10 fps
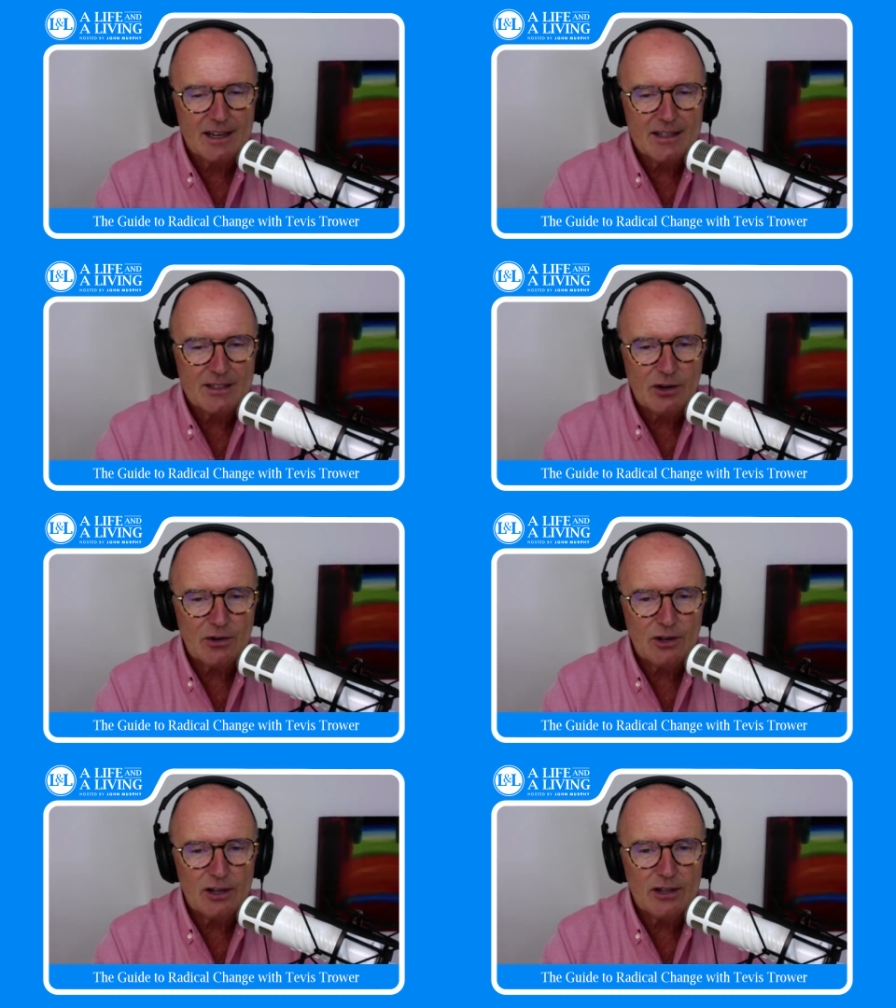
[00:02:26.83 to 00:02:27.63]
So
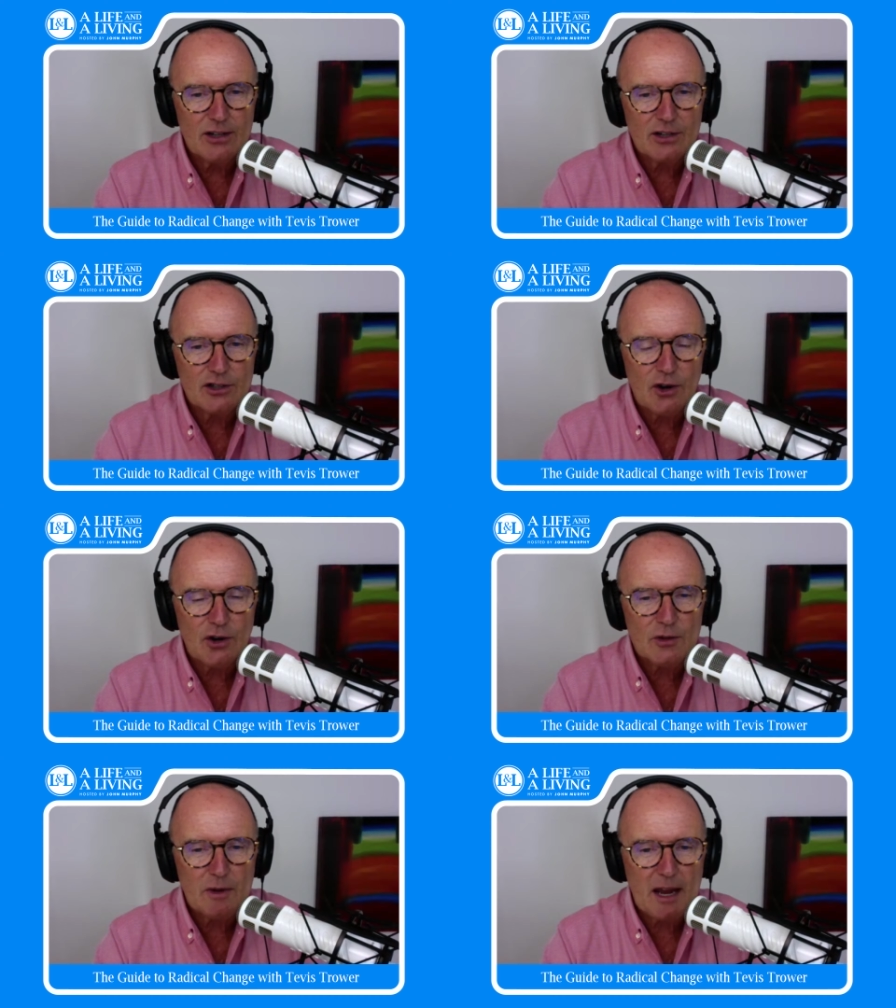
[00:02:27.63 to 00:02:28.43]
talk
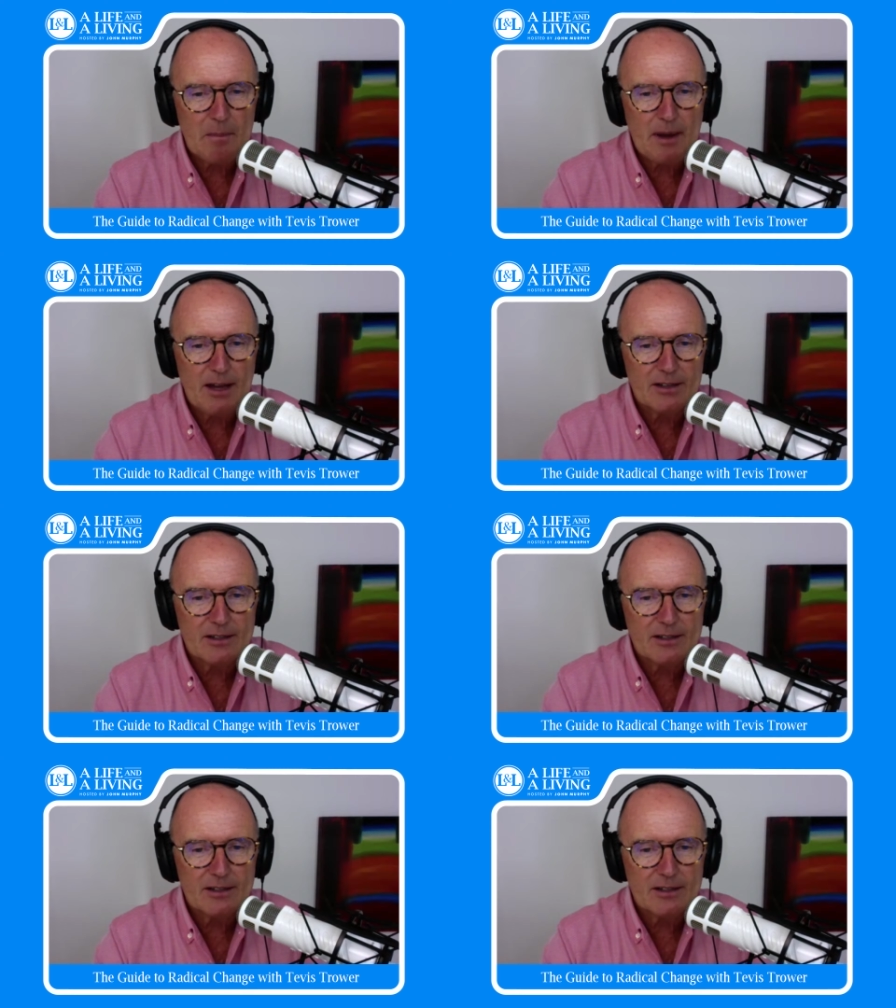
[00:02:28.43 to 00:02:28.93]
to me about